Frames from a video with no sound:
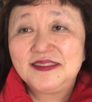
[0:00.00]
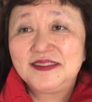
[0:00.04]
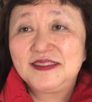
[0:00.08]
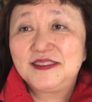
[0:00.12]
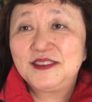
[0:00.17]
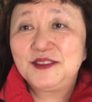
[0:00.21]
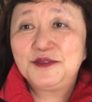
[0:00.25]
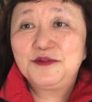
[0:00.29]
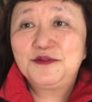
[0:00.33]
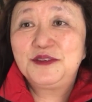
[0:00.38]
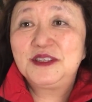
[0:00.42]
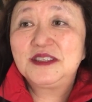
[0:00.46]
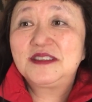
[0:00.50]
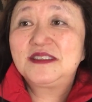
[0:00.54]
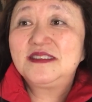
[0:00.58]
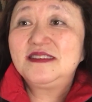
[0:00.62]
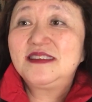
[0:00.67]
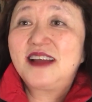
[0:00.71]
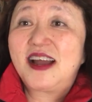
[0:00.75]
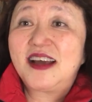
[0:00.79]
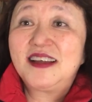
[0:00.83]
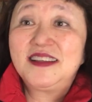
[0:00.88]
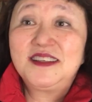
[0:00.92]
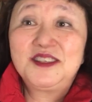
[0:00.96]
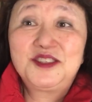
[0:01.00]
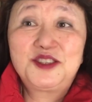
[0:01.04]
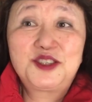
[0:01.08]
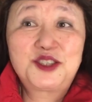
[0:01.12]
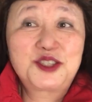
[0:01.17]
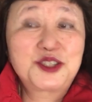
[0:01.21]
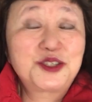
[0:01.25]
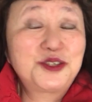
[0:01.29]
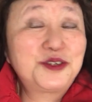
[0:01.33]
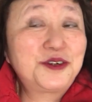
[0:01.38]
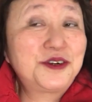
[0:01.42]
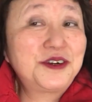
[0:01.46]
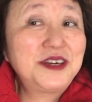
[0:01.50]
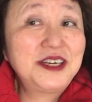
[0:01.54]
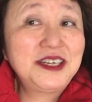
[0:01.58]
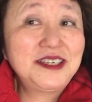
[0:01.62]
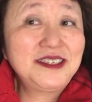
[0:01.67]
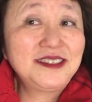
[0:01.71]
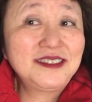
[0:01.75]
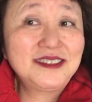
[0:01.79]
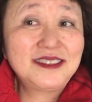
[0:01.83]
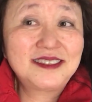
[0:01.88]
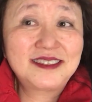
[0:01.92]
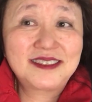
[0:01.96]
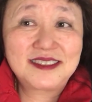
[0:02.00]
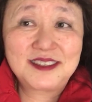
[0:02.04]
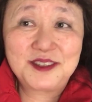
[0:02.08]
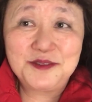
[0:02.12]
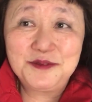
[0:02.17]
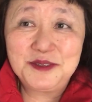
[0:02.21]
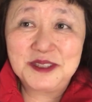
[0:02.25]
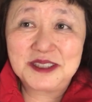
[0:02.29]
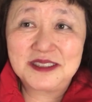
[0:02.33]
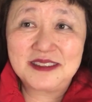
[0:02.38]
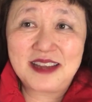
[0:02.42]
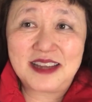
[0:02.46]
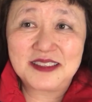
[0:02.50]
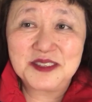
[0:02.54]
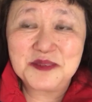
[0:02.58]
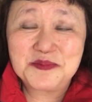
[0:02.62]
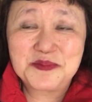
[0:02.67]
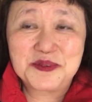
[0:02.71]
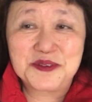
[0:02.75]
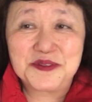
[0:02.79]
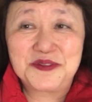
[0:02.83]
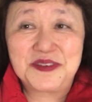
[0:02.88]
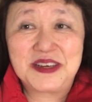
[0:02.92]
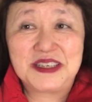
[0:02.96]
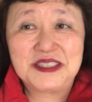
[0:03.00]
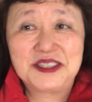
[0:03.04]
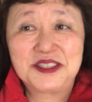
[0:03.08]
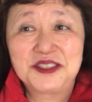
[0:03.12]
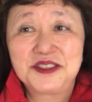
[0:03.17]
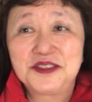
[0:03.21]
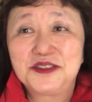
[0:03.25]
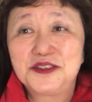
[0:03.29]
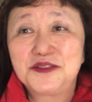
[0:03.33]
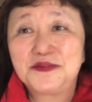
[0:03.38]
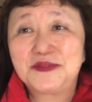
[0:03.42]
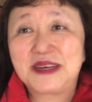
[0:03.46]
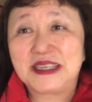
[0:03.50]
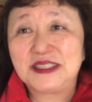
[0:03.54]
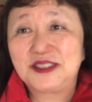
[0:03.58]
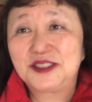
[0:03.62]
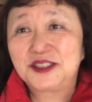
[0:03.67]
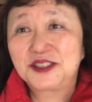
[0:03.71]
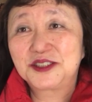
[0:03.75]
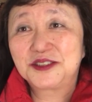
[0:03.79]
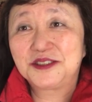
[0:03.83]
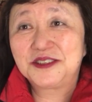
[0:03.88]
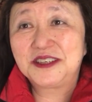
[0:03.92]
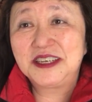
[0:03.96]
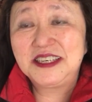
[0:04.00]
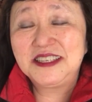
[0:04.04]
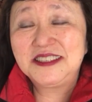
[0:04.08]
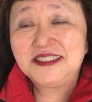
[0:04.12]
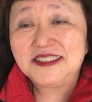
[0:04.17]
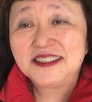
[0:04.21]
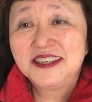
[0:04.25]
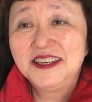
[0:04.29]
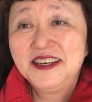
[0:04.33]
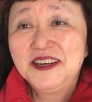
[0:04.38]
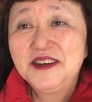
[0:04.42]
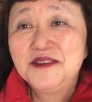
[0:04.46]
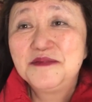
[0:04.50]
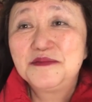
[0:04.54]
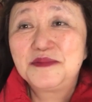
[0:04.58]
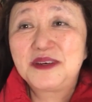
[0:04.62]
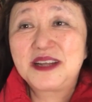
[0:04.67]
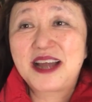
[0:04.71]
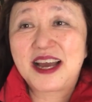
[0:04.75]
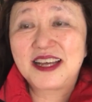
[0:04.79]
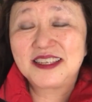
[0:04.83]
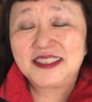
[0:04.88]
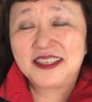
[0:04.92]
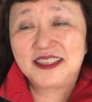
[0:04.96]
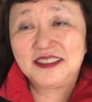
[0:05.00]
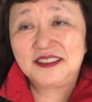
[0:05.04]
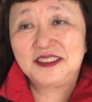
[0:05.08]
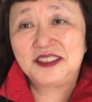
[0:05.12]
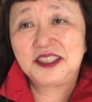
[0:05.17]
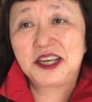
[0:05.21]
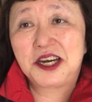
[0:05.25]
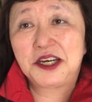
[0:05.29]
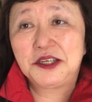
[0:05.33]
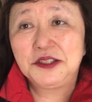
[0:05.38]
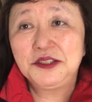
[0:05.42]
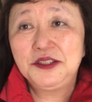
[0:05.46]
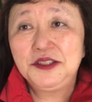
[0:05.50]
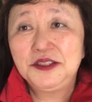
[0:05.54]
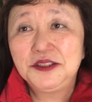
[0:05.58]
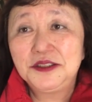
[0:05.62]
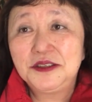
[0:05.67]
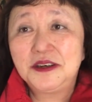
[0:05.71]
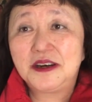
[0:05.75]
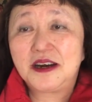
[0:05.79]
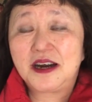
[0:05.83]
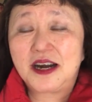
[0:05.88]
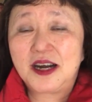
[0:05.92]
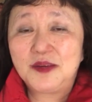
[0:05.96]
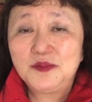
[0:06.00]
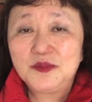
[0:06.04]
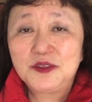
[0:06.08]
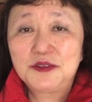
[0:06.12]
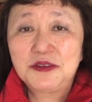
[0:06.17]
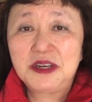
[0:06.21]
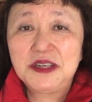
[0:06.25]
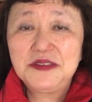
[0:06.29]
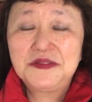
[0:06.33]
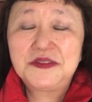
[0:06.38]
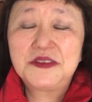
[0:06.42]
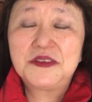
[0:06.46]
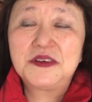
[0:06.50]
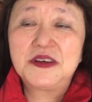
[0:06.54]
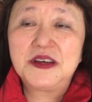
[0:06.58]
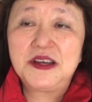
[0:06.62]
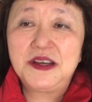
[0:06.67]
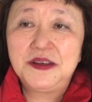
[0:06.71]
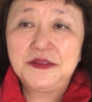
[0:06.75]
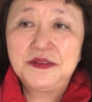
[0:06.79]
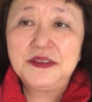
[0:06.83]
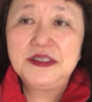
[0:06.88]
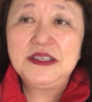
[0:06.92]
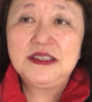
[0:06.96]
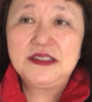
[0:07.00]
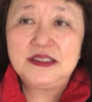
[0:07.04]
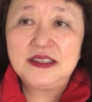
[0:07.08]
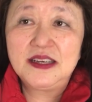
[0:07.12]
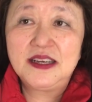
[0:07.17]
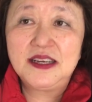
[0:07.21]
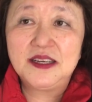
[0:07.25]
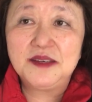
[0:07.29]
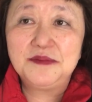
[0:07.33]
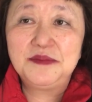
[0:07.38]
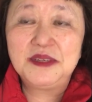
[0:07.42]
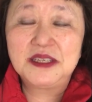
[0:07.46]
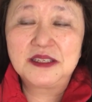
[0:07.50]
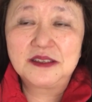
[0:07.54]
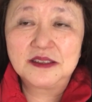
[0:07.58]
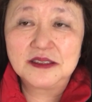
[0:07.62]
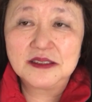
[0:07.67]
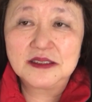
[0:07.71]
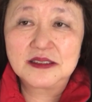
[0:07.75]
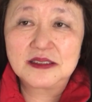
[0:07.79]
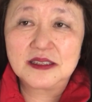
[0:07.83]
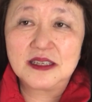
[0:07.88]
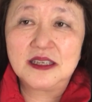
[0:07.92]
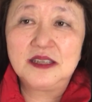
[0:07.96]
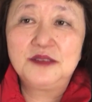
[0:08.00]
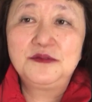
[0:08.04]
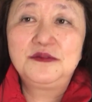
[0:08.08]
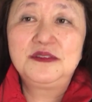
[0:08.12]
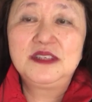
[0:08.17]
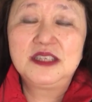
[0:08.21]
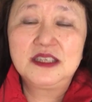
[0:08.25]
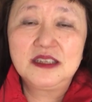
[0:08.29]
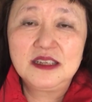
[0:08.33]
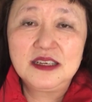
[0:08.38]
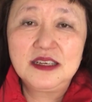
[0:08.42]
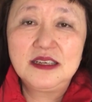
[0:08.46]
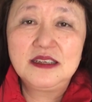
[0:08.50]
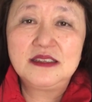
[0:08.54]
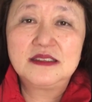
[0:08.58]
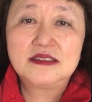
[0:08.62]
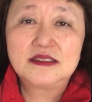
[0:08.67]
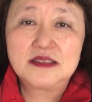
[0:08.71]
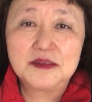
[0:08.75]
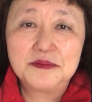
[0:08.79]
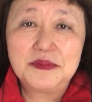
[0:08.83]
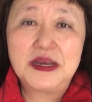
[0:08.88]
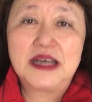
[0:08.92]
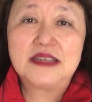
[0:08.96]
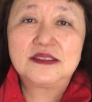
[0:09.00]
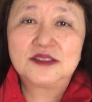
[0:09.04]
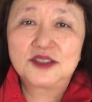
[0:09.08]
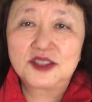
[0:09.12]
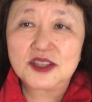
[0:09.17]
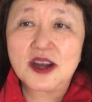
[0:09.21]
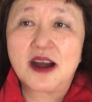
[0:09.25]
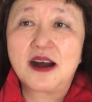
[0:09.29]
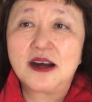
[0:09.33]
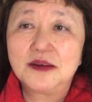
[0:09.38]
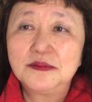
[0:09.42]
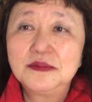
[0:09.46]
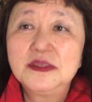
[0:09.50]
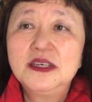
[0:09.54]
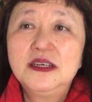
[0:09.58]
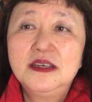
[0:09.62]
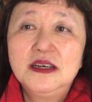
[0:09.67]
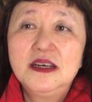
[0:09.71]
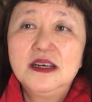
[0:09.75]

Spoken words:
it was not a choice. It was not the professional of my choice. But I can tell you, I'm grateful every day because it really is the best job.